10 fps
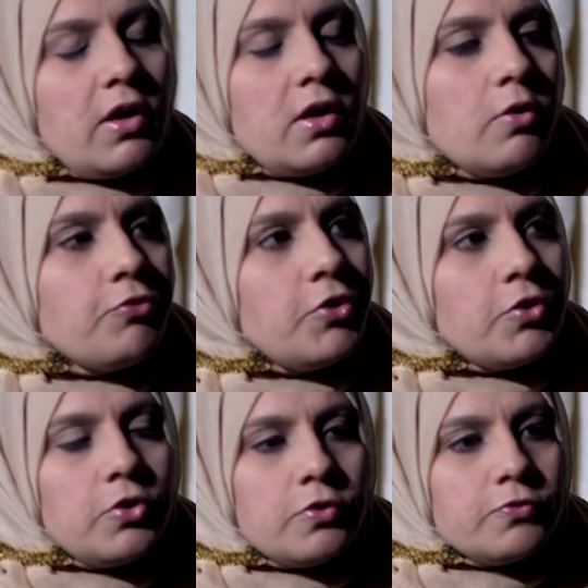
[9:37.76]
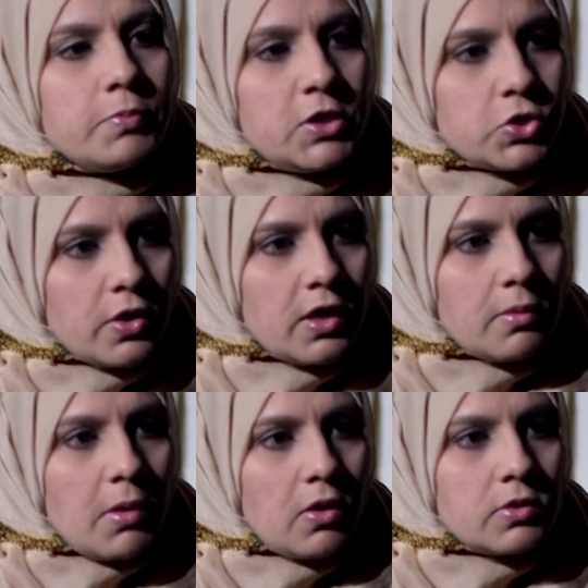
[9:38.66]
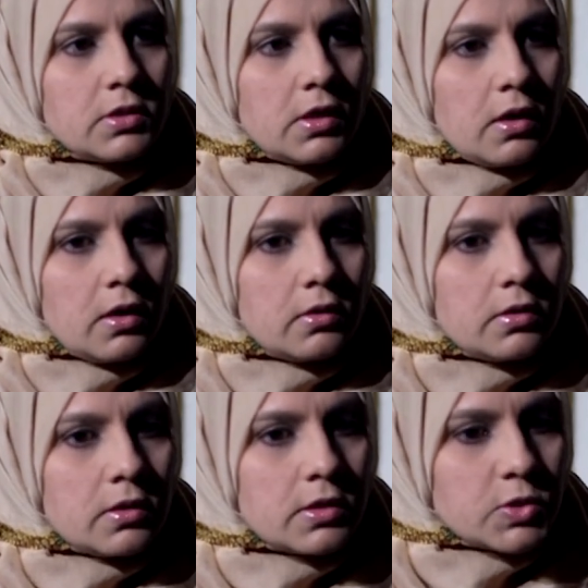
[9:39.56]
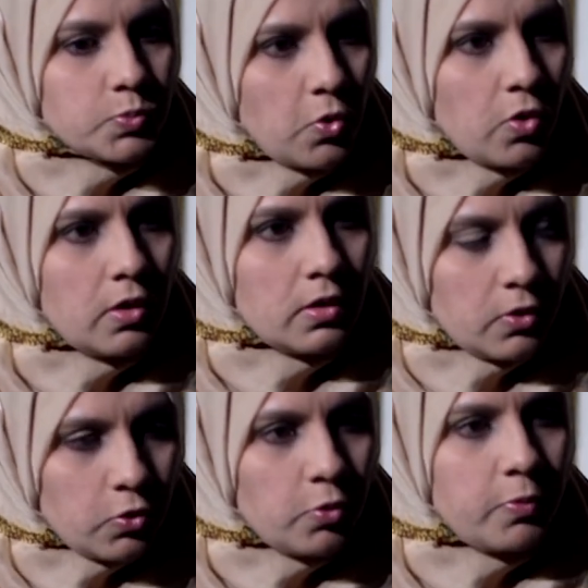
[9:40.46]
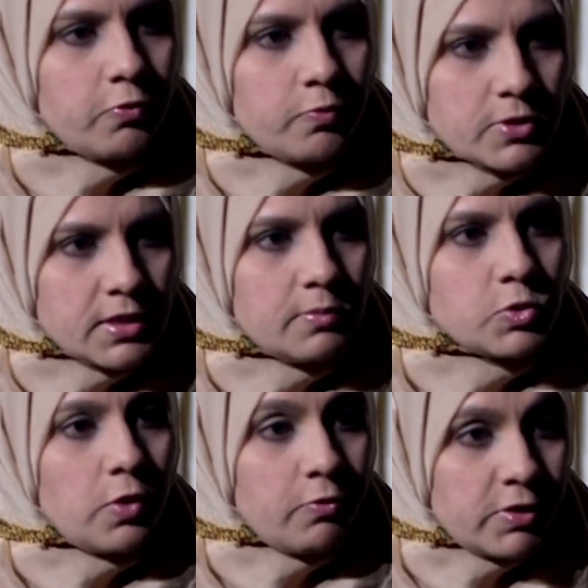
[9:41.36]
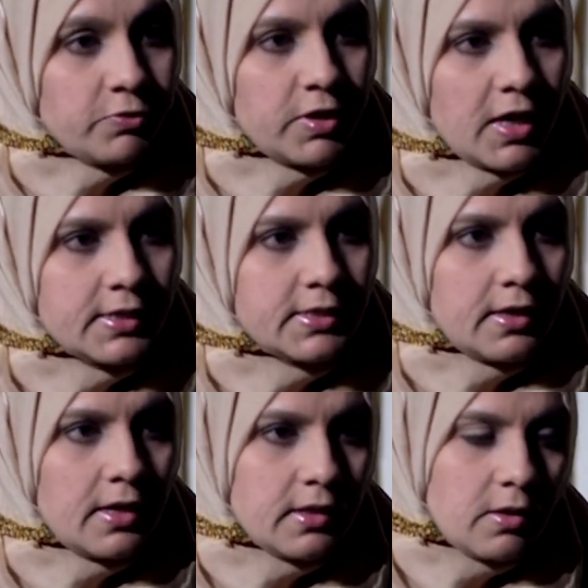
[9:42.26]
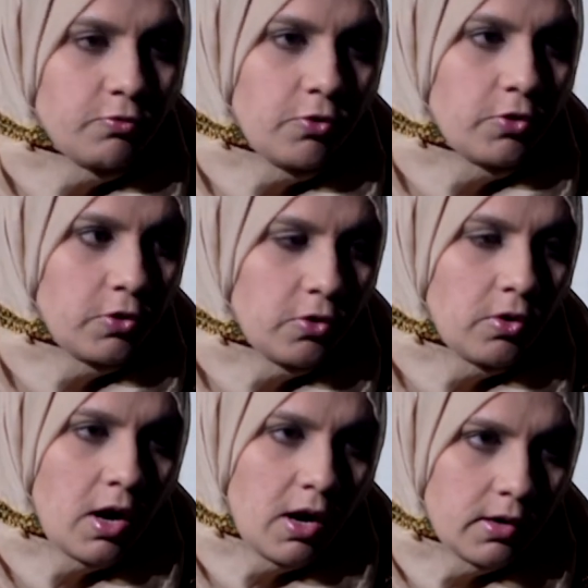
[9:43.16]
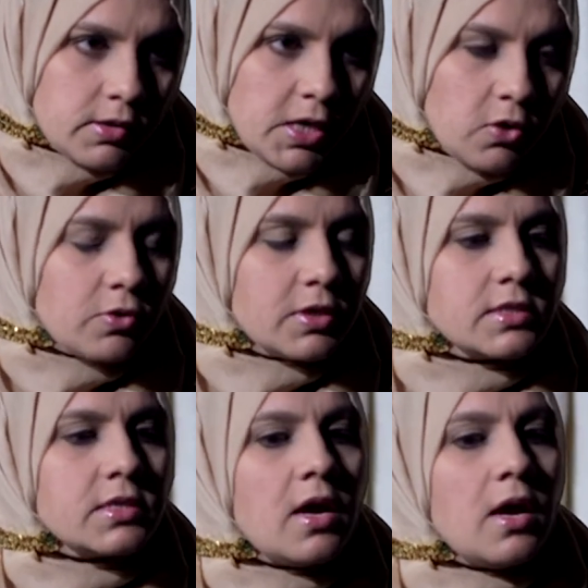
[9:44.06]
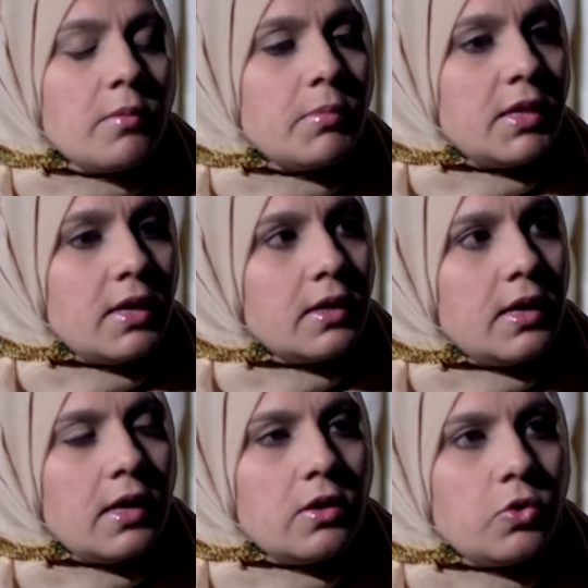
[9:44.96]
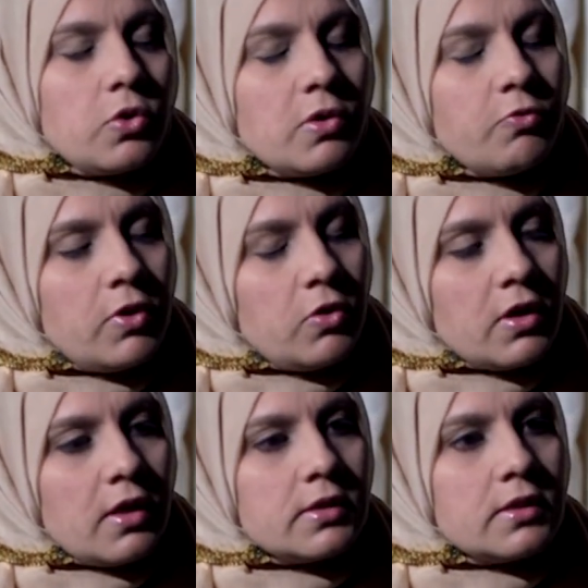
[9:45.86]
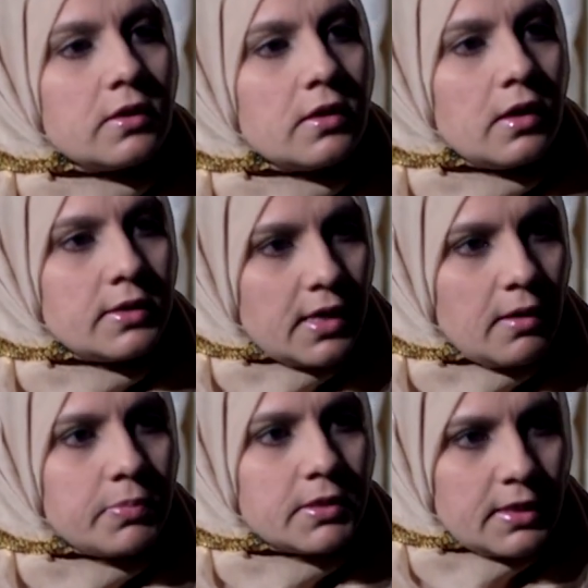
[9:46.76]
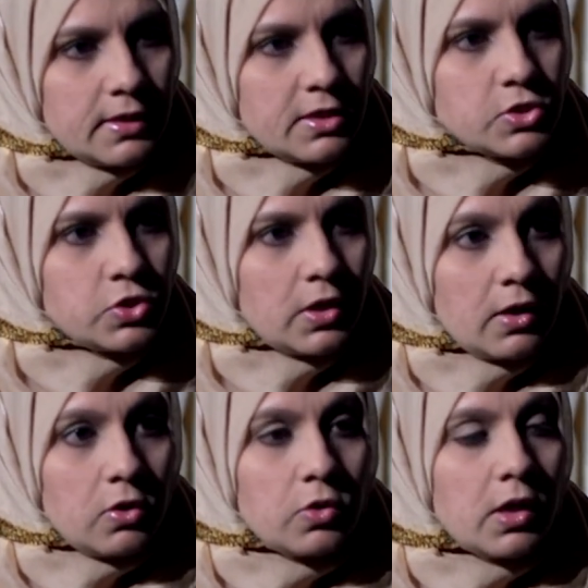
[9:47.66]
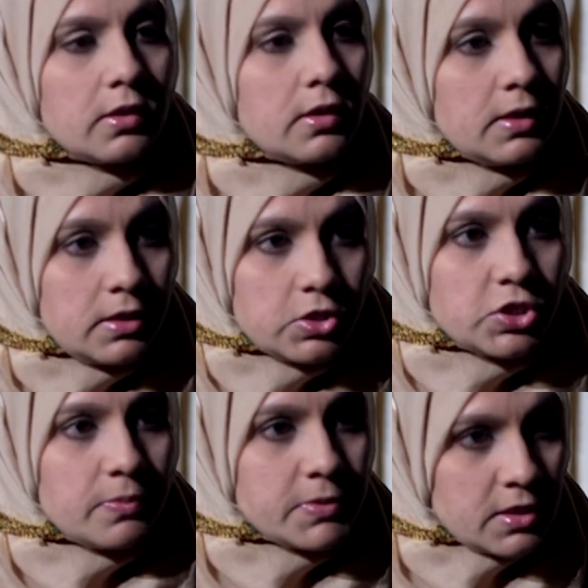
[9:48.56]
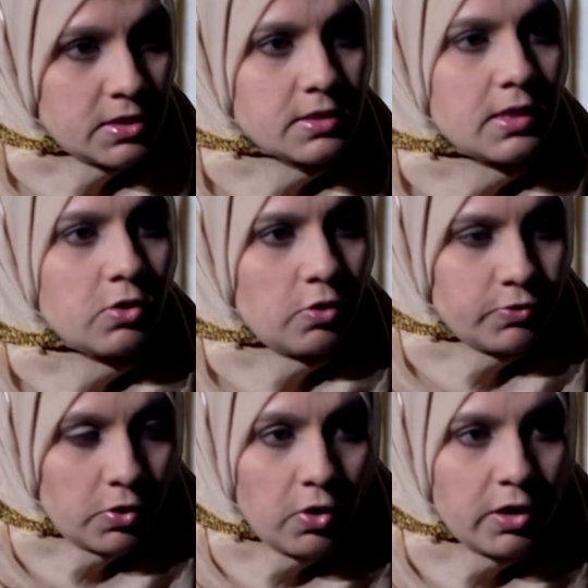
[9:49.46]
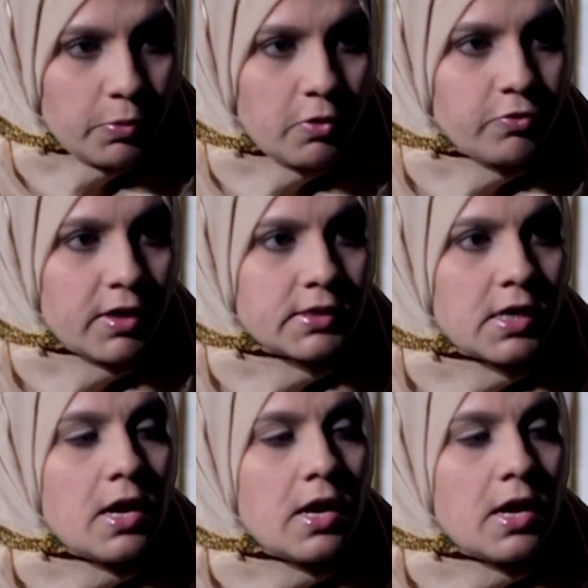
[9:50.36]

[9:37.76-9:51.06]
enough. You know, you've been talking about the small group of Muslims who have deviated and therefore, you know, are terrorists. But then again, you know, if we look at the examples in history and look at the leadership such as that of the Holy Prophet,